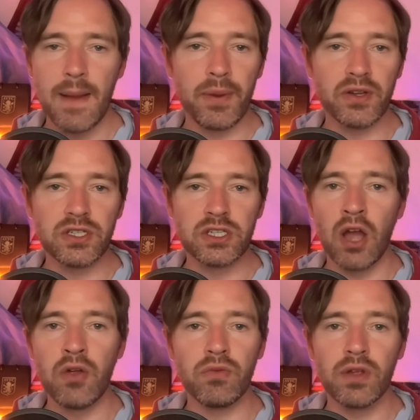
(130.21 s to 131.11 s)
but
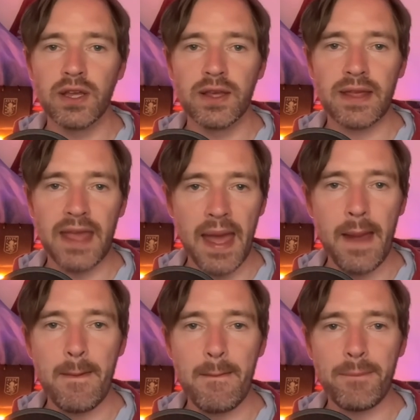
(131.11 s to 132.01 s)
don't
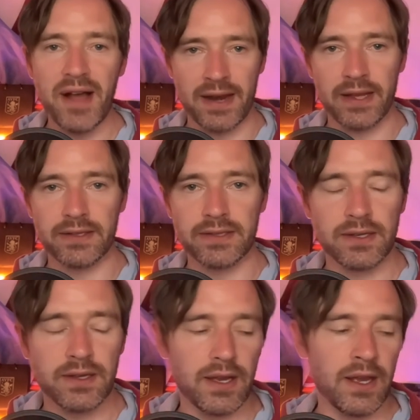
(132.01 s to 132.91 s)
get panicked.
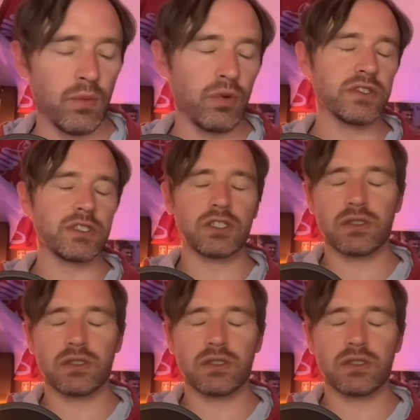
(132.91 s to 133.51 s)
It was...